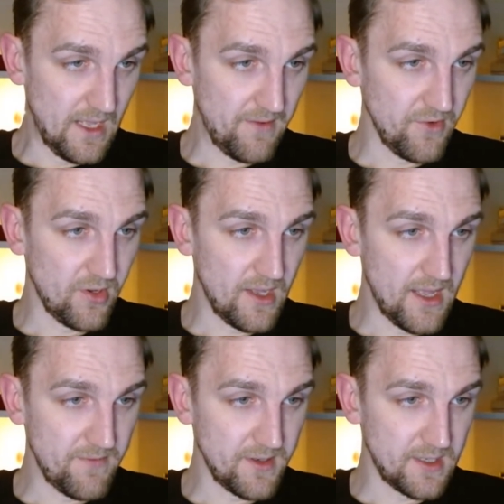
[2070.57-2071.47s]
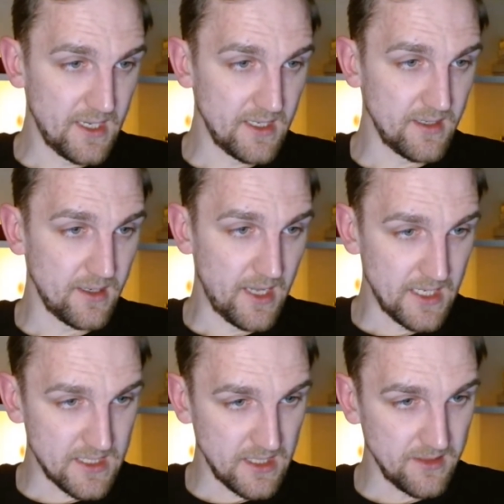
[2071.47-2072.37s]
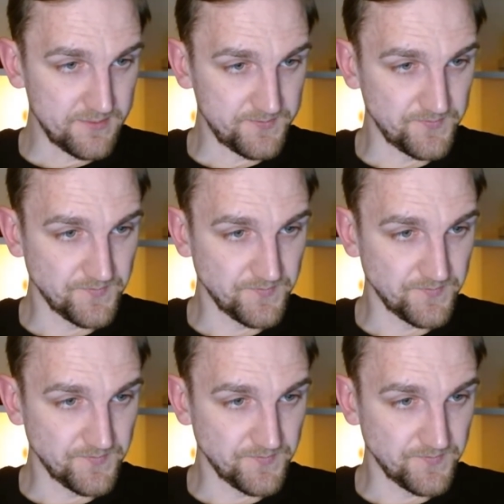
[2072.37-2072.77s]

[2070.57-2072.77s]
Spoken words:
Have you ever done Etsy?